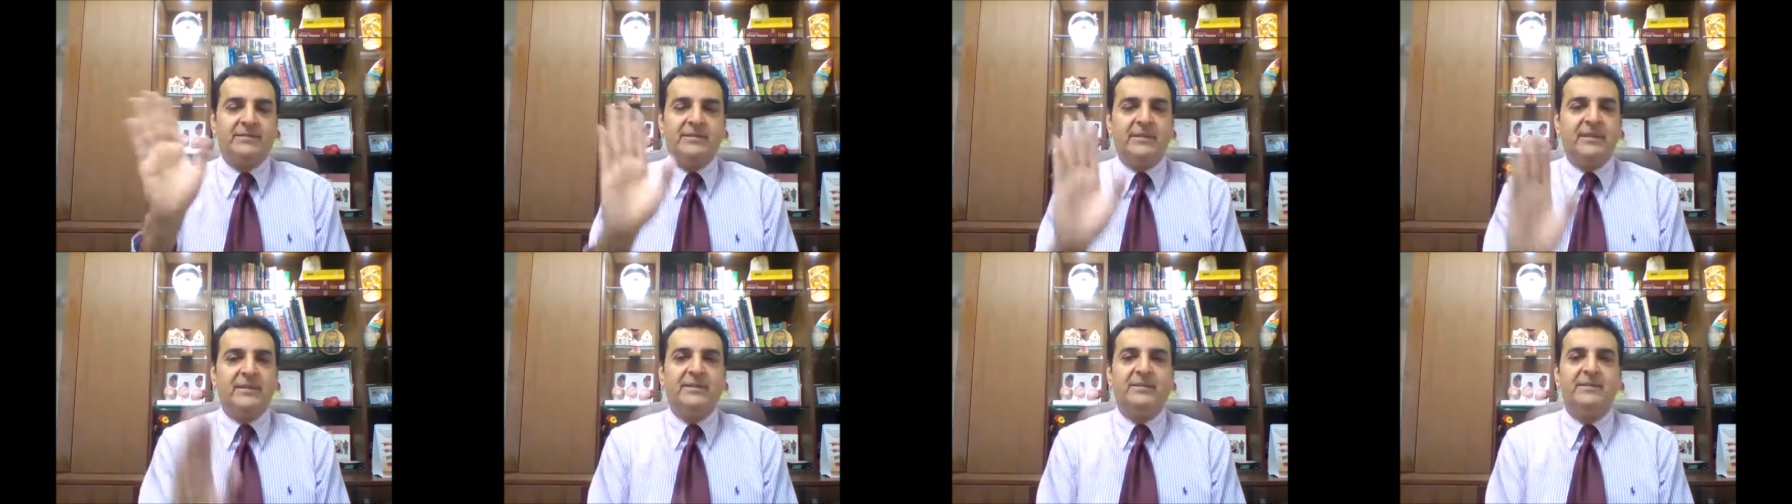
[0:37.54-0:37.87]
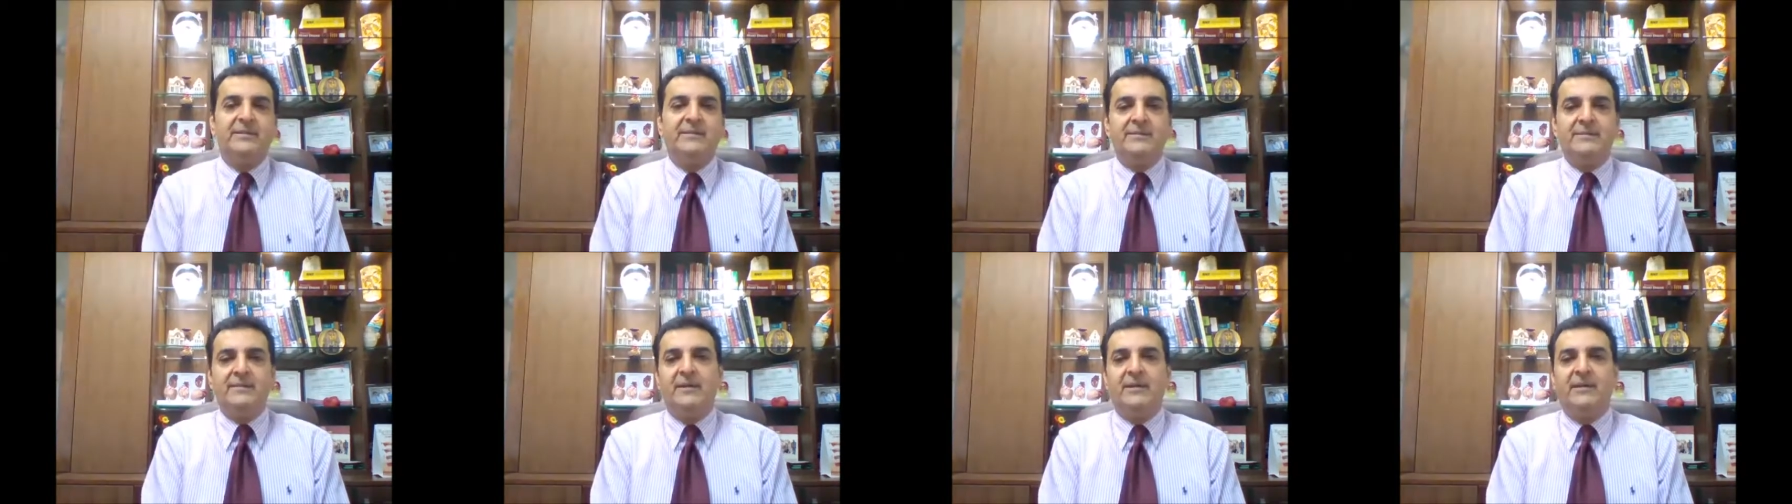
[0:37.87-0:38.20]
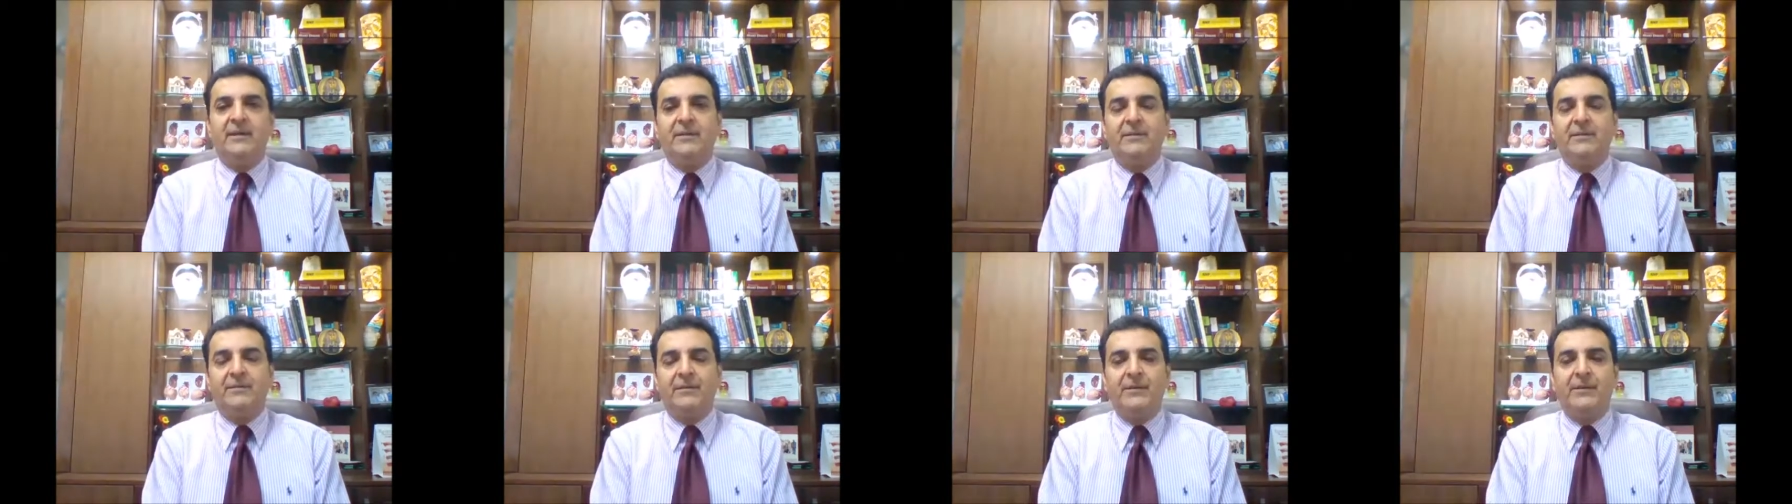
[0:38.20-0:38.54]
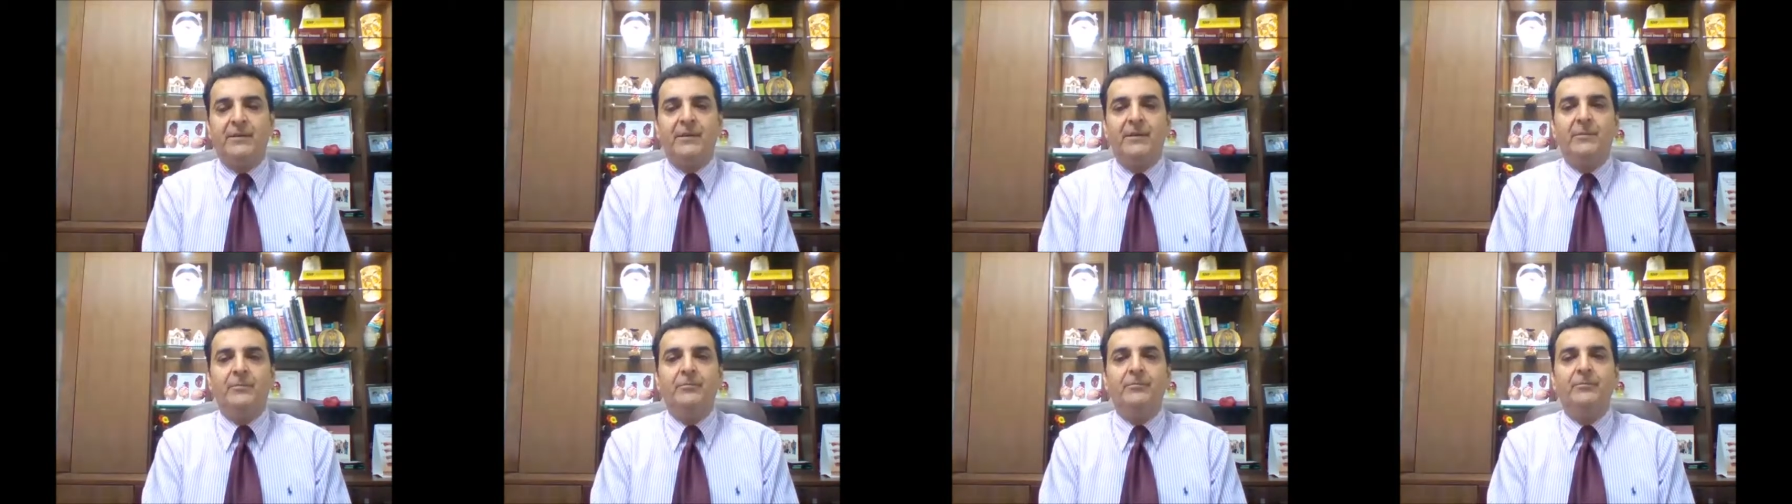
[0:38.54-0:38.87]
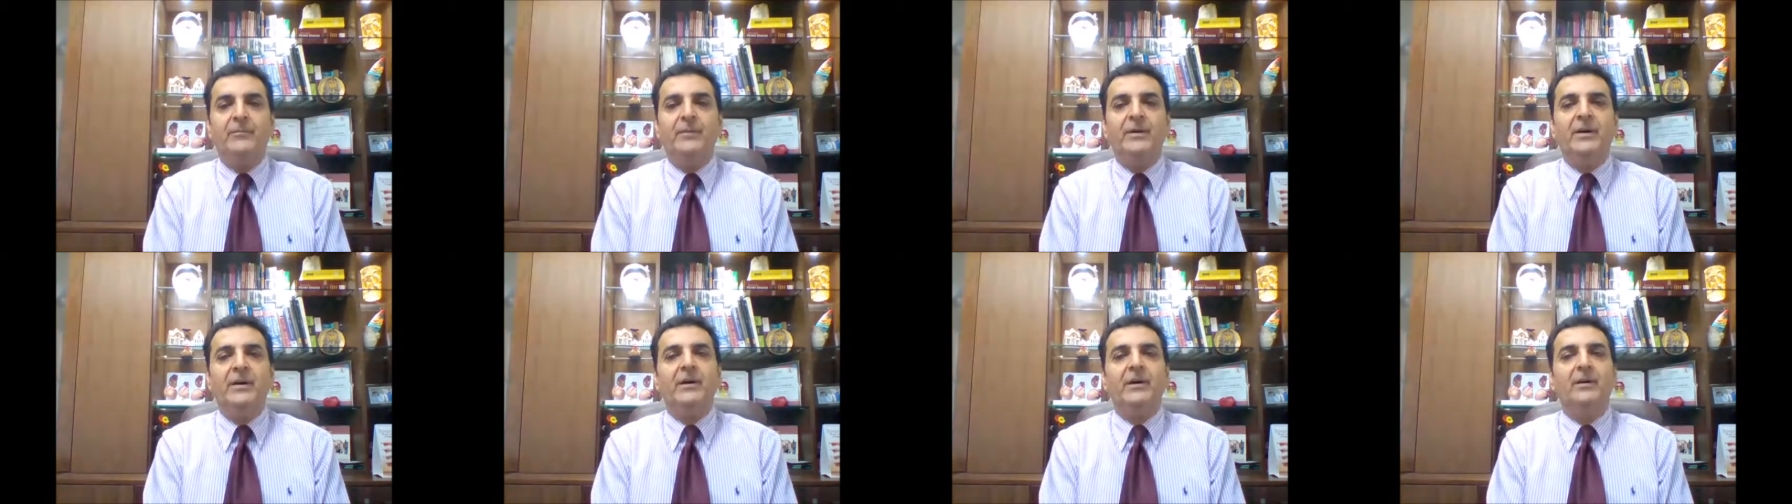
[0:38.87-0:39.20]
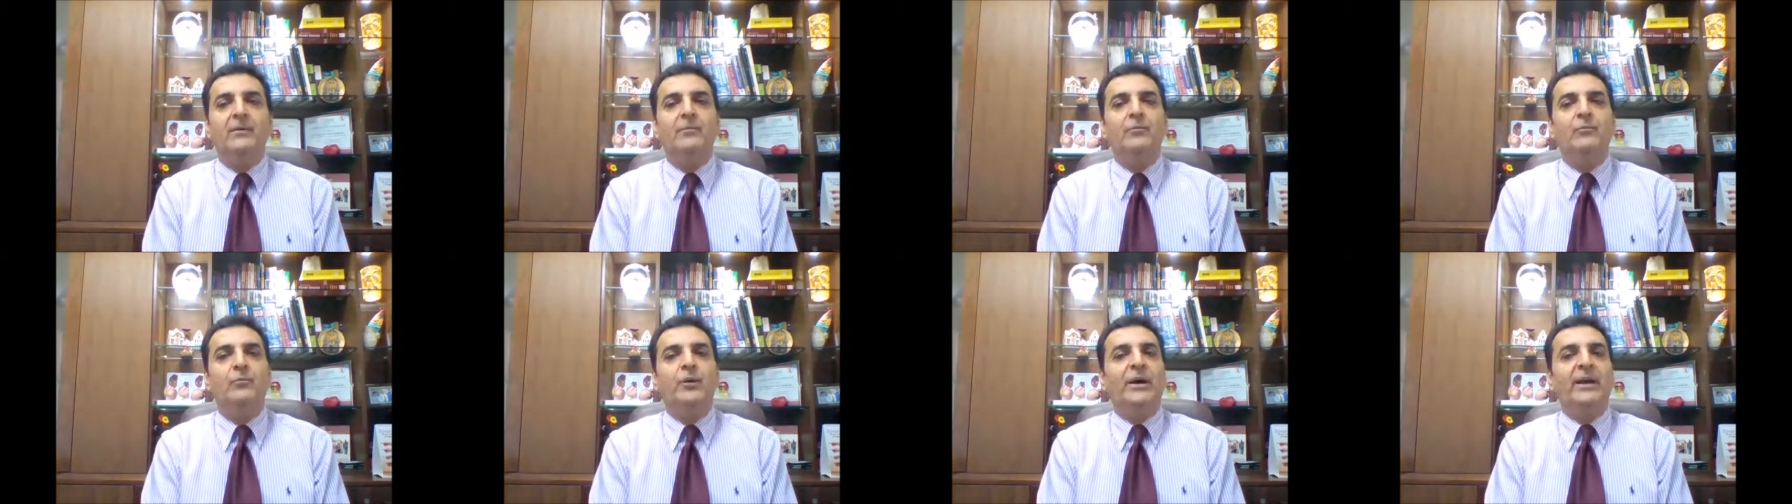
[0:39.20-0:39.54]
statins are
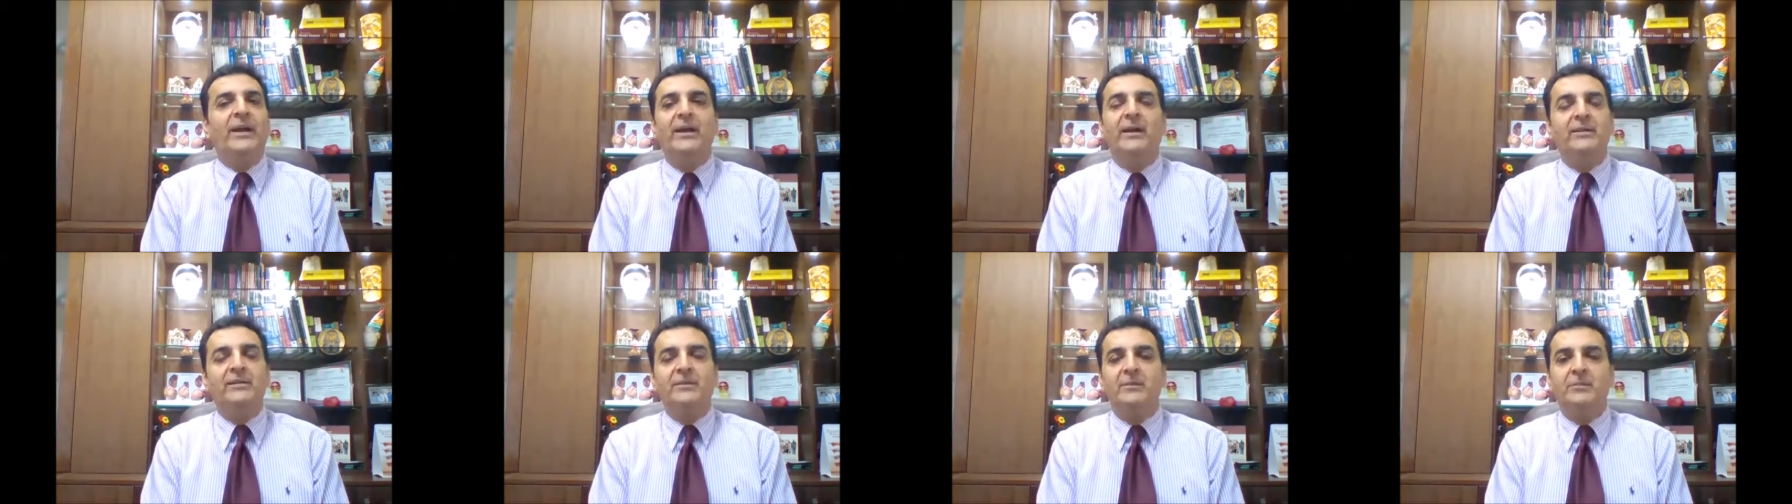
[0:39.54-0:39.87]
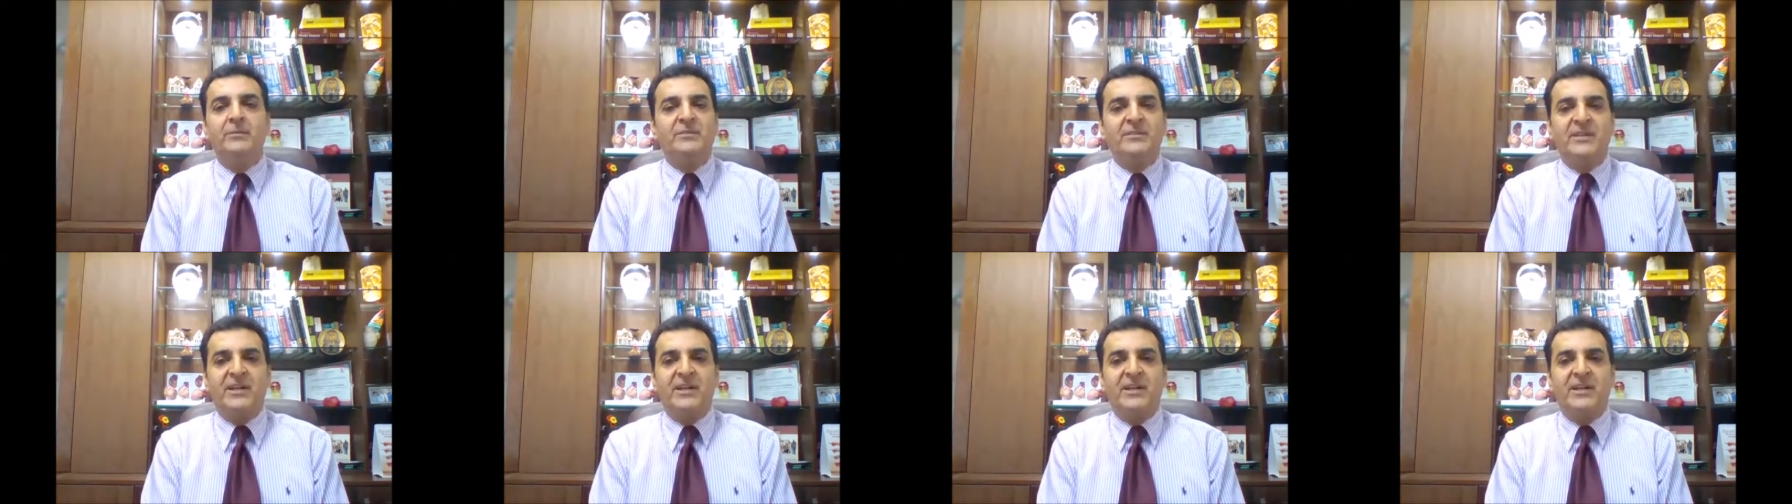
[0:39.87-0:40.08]
why are the